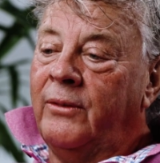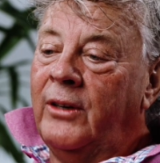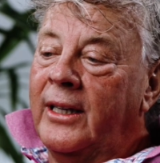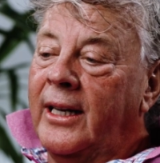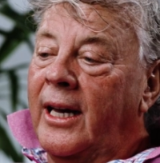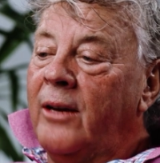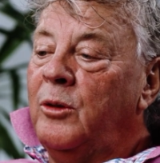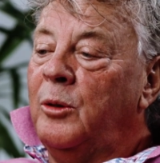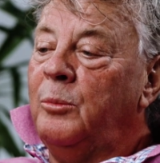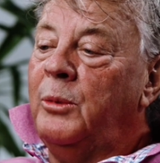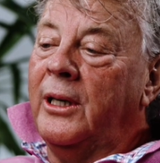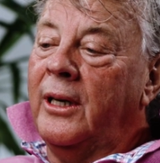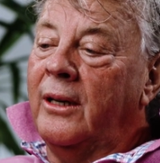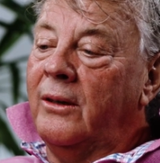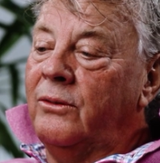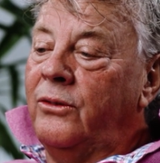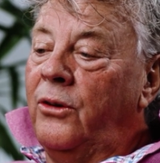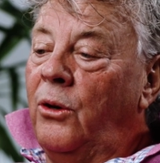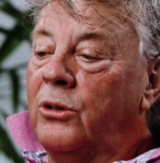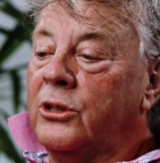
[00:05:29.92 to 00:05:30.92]
I think everybody,
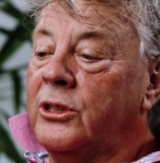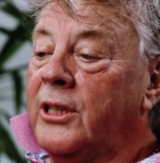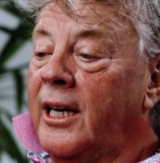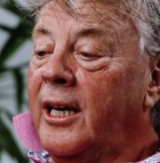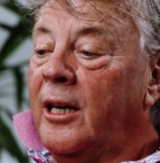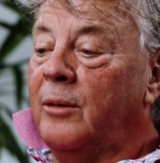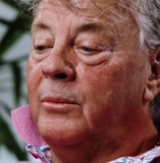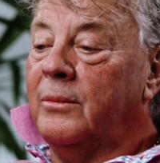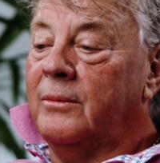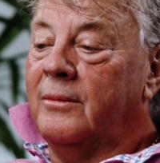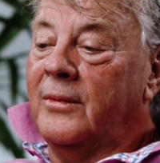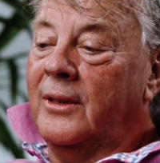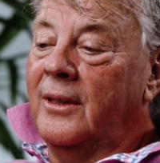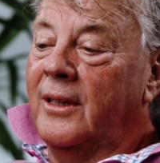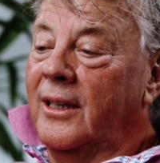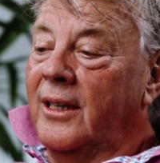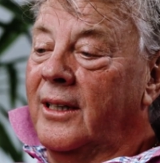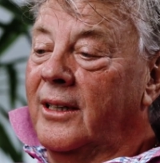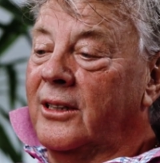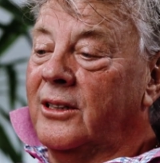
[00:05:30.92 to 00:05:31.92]
full team,
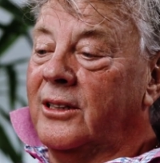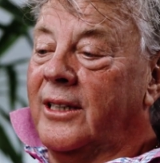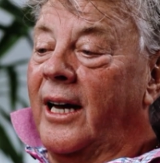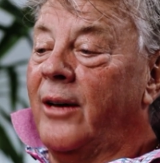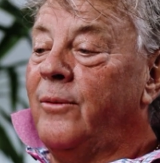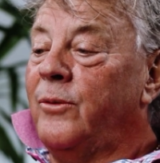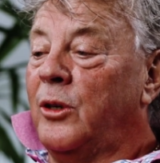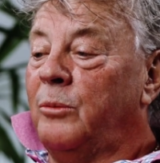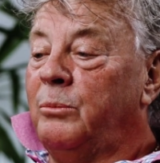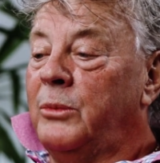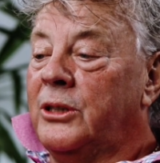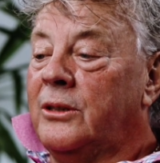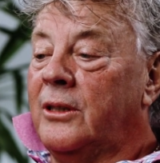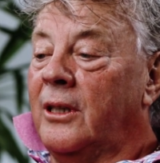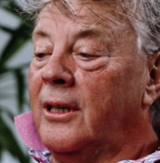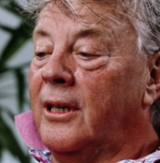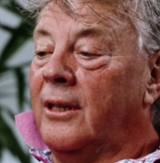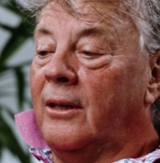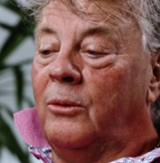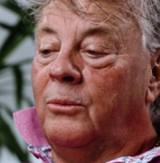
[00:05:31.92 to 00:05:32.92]
starting from Mr.
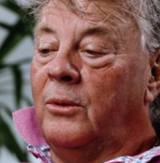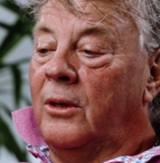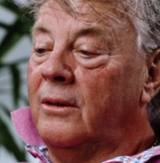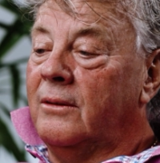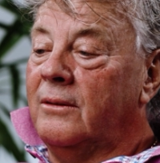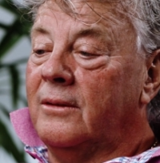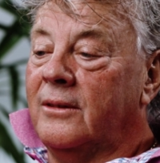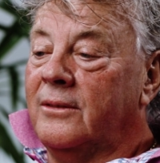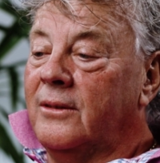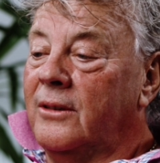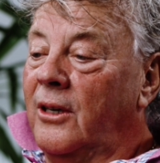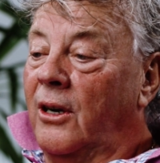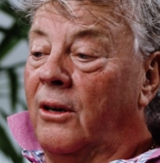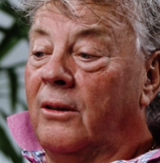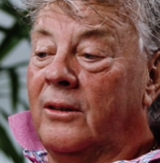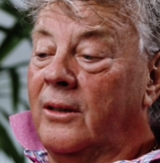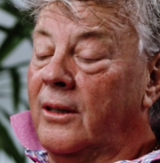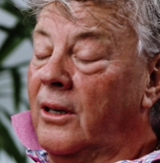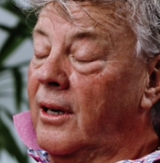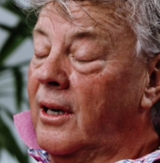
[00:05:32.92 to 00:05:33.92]
Hurdle, were
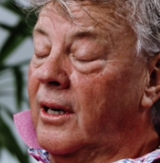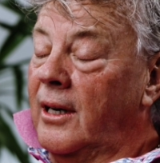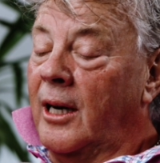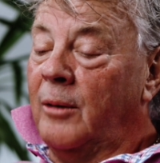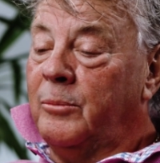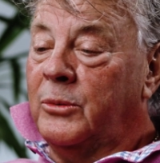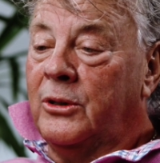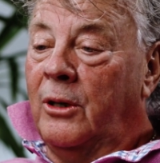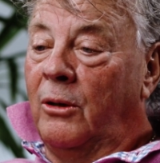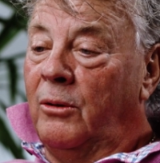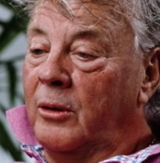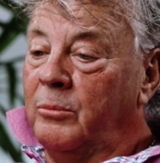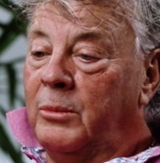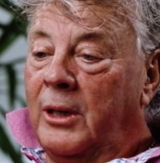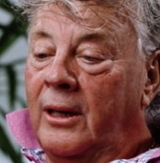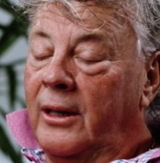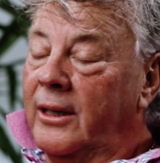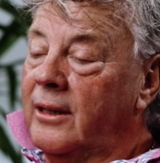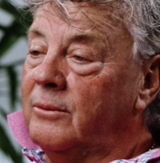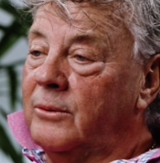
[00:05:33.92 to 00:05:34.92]
absolutely
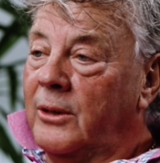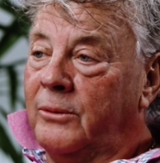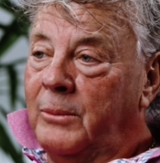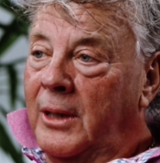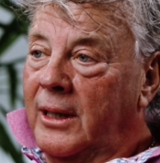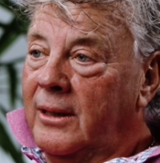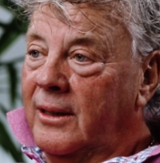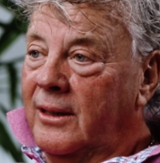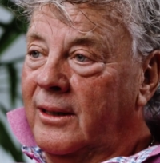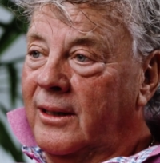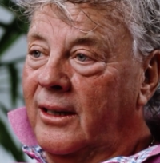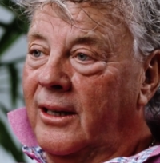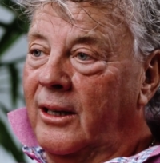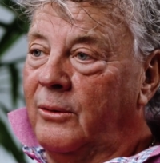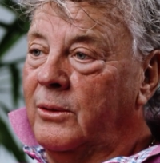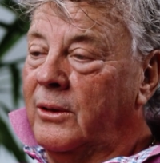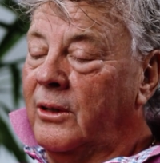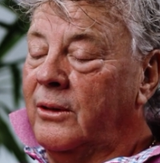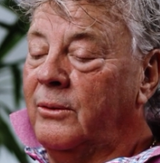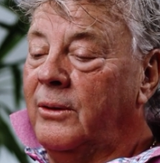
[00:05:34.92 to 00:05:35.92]
brilliant with me. It
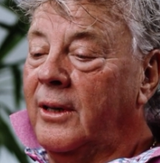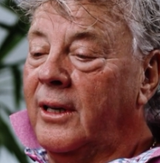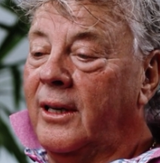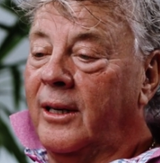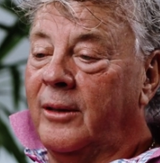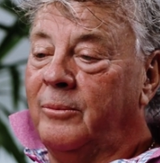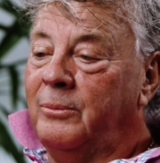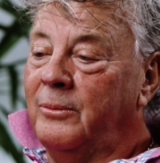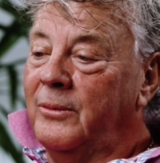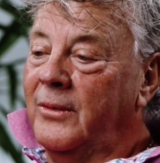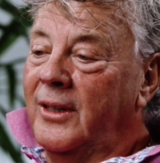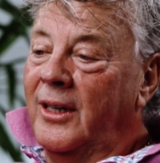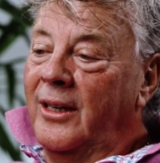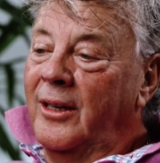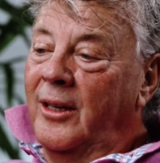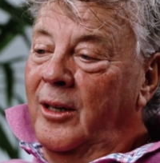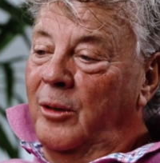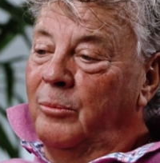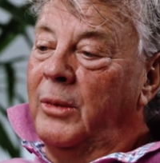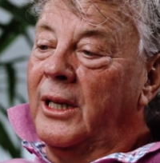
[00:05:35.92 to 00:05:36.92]
was a really
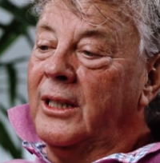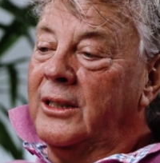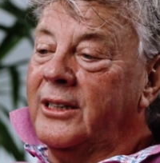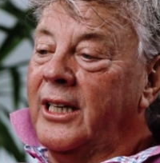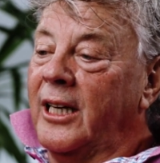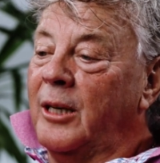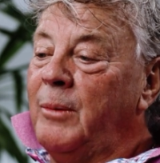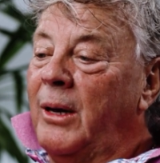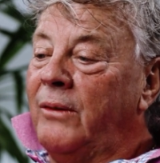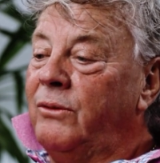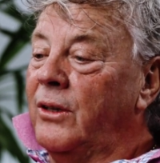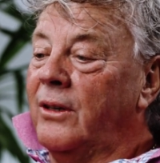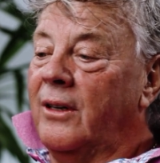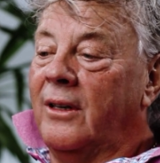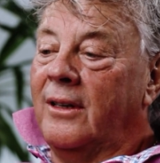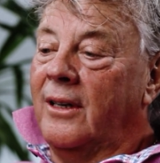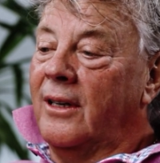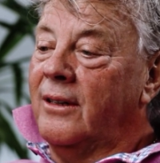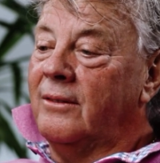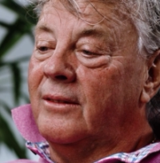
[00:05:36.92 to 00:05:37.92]
big team effort
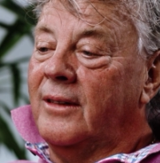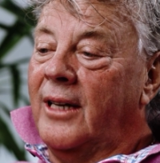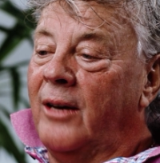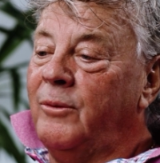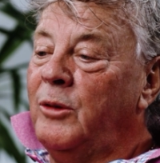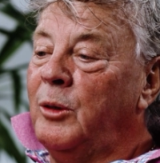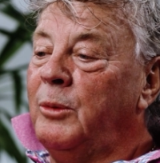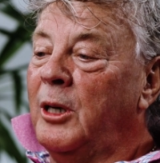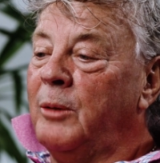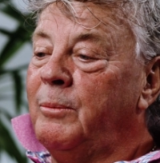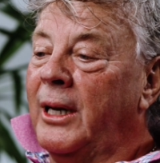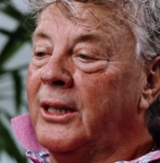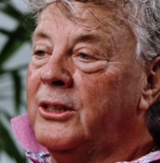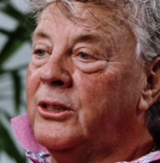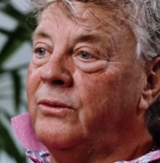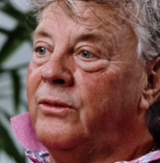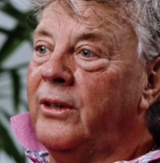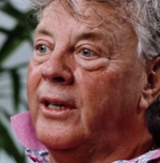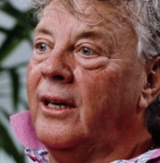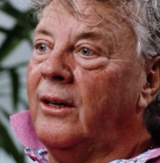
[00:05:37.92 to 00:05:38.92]
and everybody makes
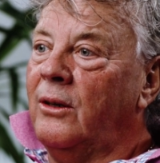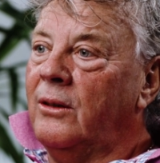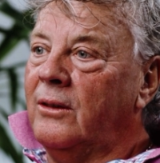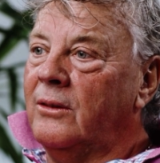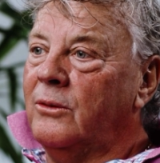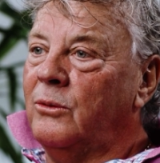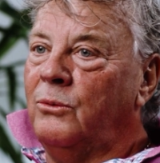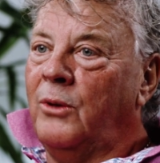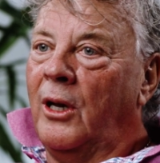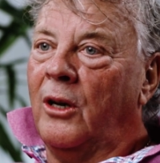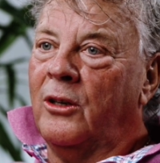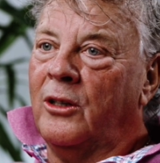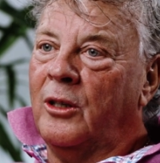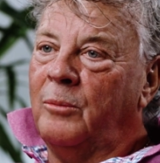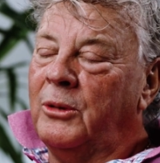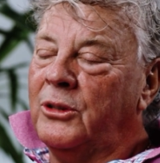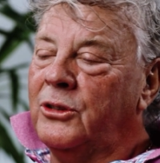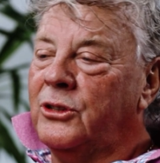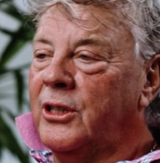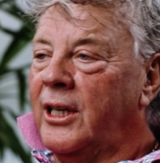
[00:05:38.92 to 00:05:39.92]
you feel
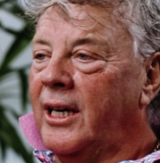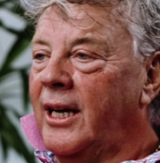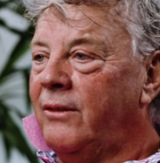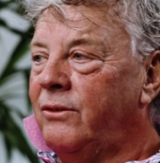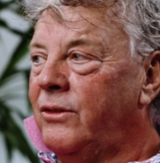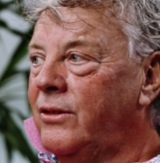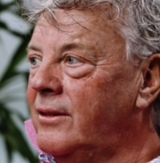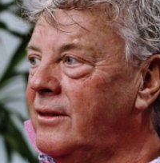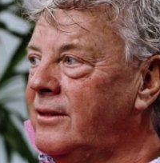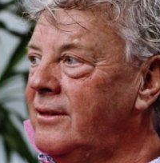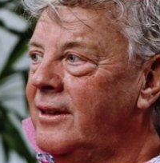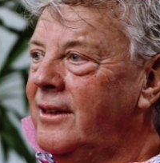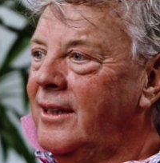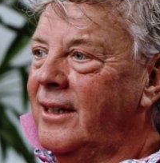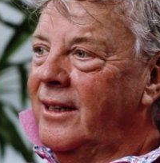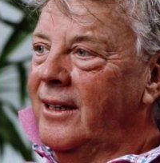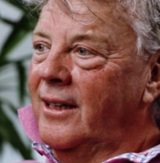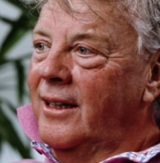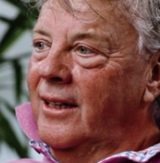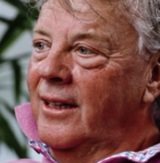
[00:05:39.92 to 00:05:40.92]
welcome and safe and,
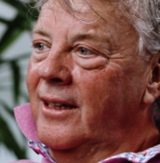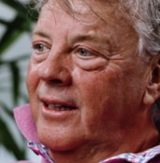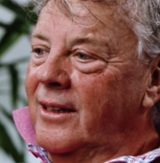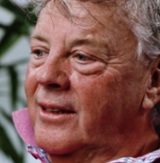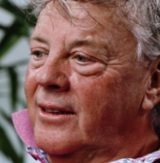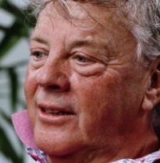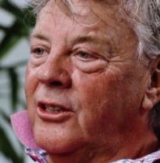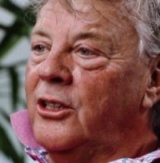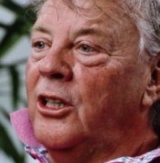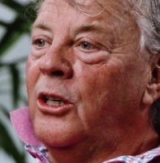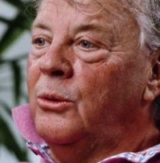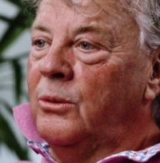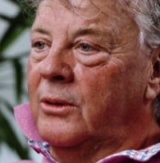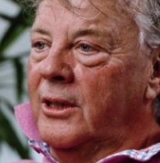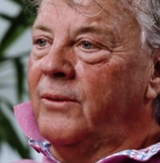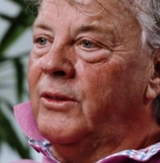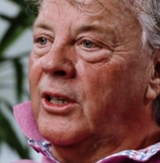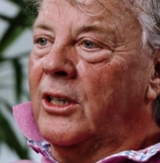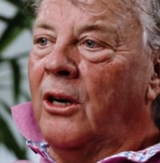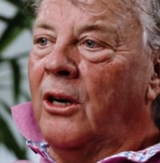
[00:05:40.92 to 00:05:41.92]
and they do give you